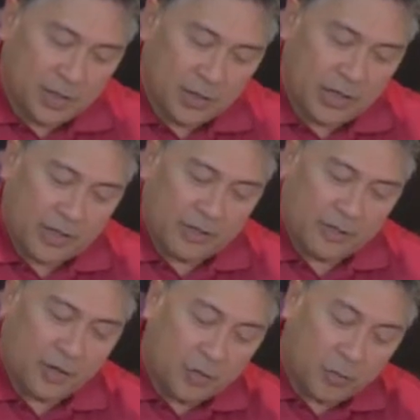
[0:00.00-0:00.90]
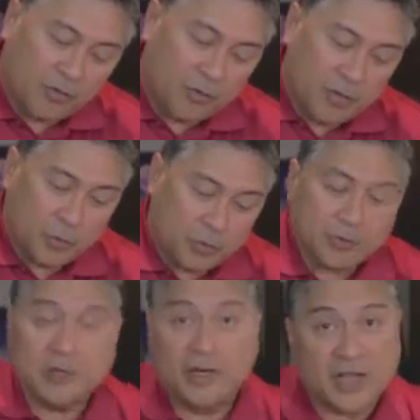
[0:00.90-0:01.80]
Okay, the number of
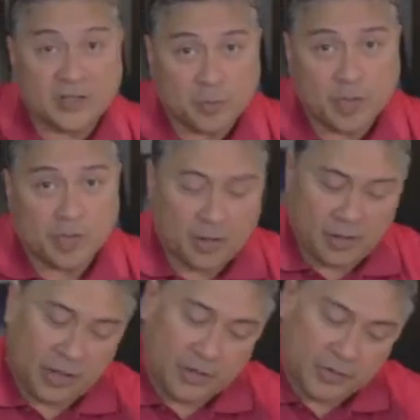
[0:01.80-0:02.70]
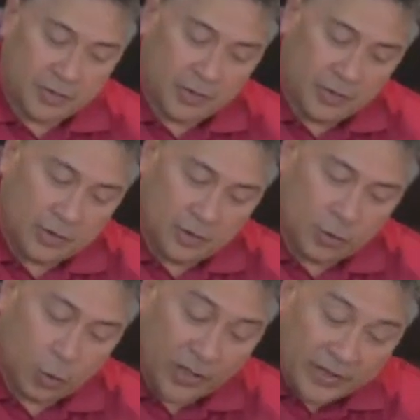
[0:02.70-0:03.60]
people the next month is
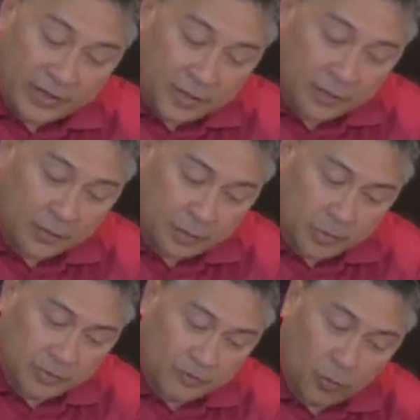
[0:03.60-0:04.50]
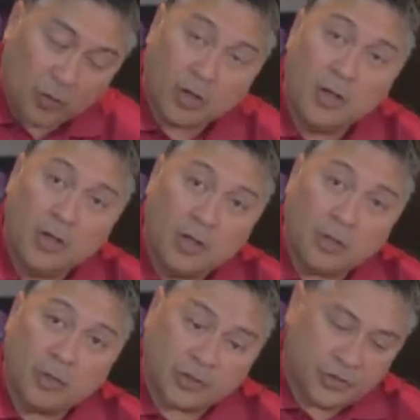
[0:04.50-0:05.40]
20 plus 4
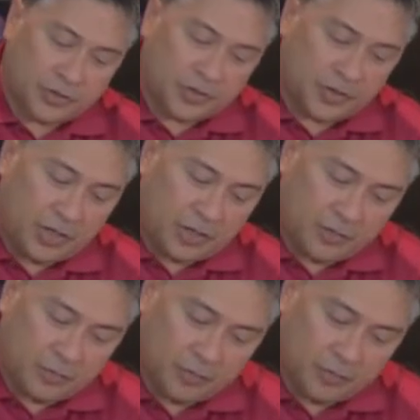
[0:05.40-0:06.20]
plus your 16.